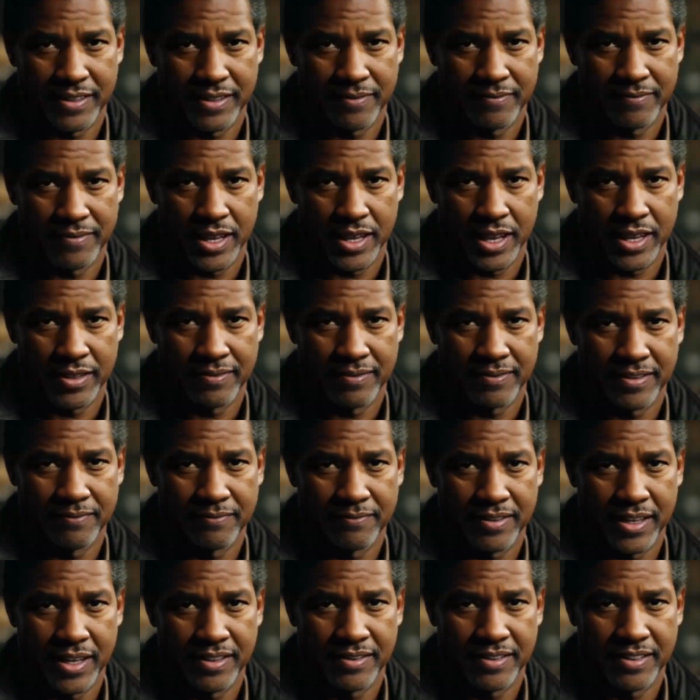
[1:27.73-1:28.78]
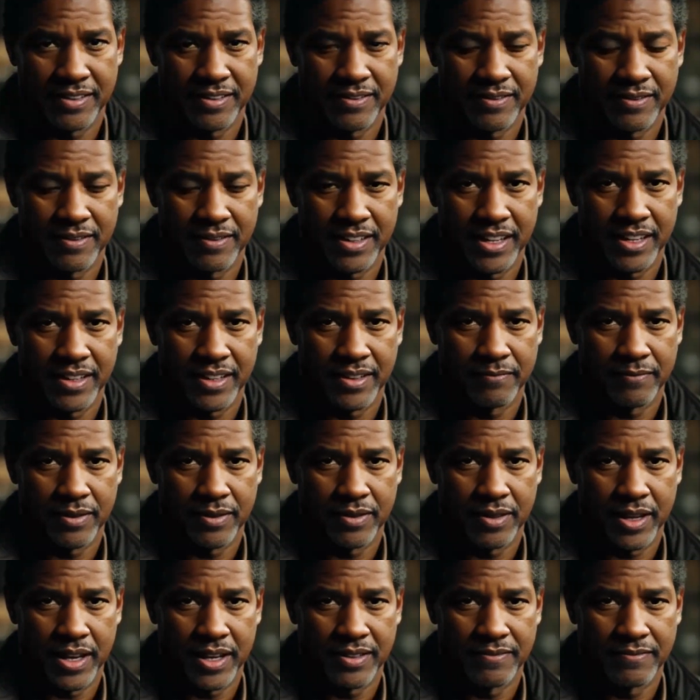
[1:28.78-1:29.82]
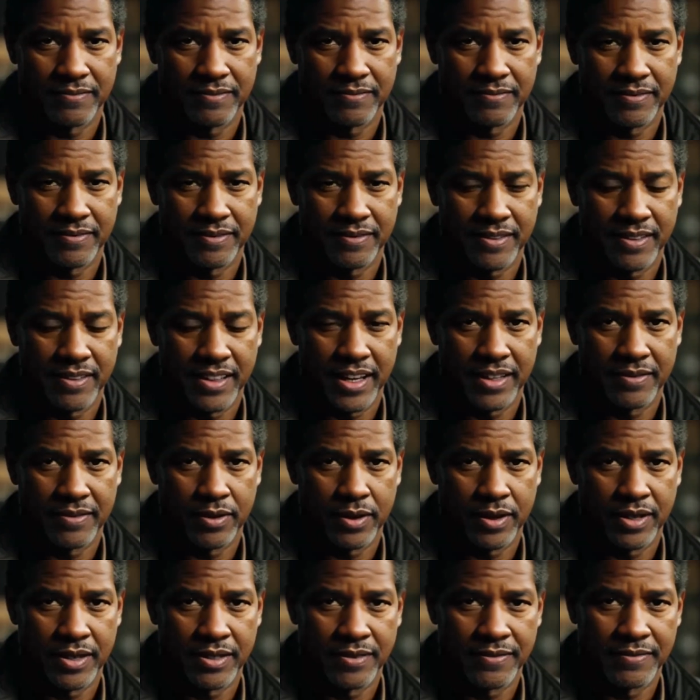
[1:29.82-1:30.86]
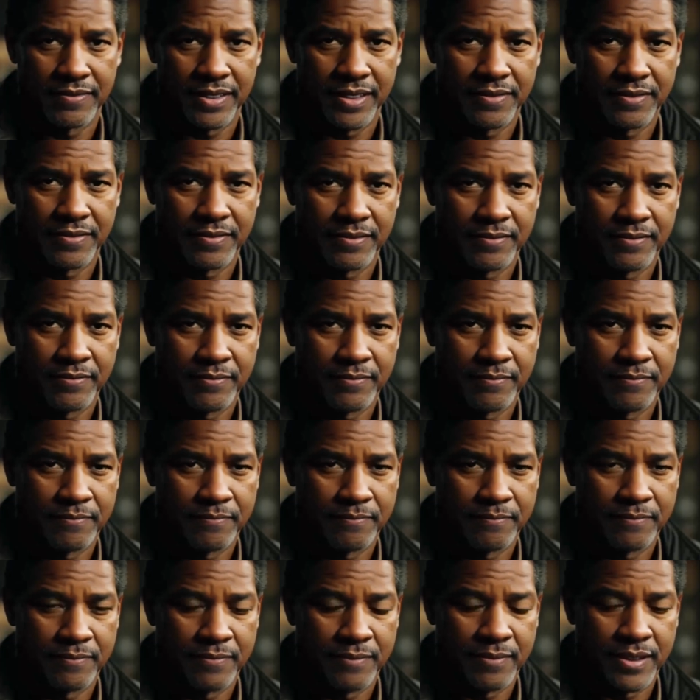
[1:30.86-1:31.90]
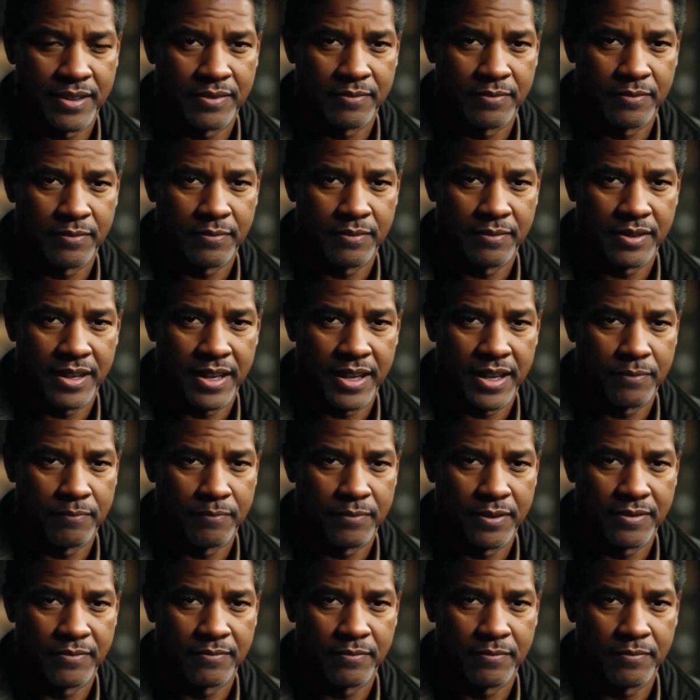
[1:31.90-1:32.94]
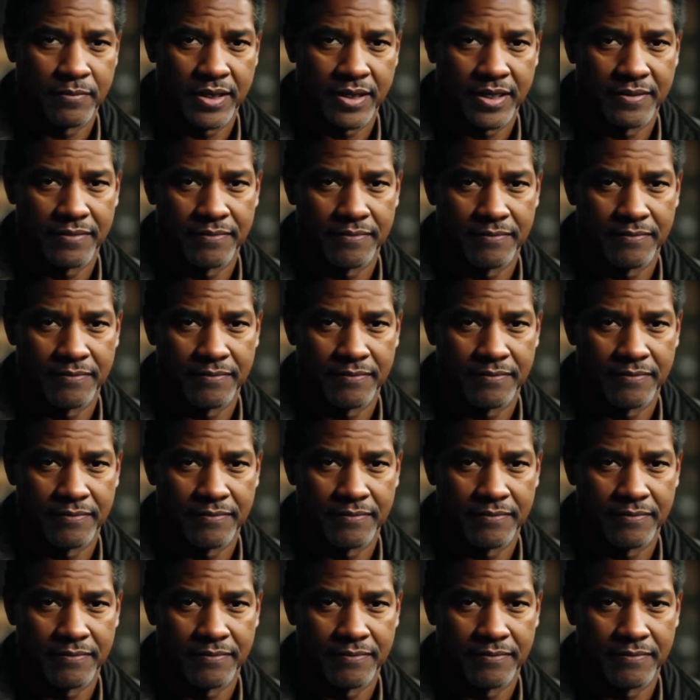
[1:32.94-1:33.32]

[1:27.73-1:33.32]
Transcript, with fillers: involved in various charitable causes and organizations, including helping to raise